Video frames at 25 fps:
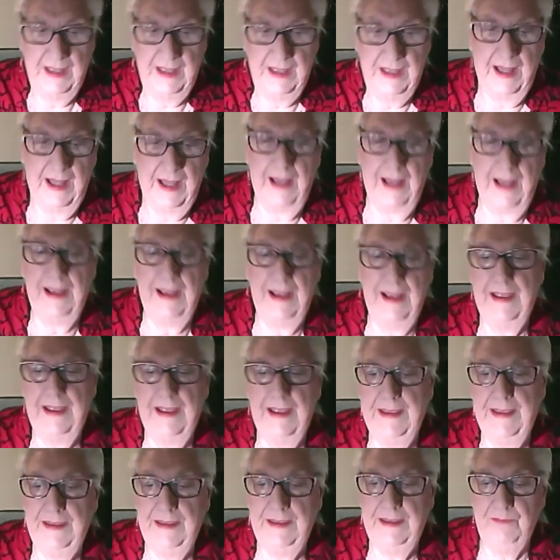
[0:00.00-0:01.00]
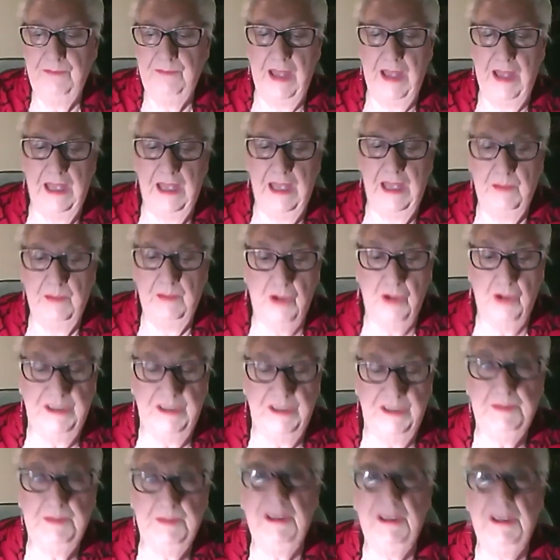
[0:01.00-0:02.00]
I am going to be
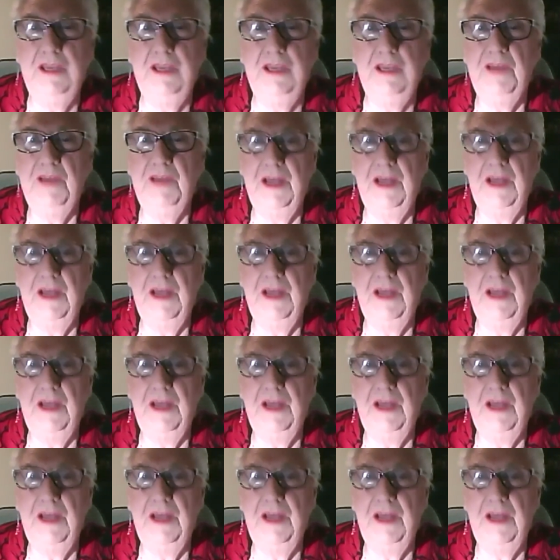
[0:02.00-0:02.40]
speaking about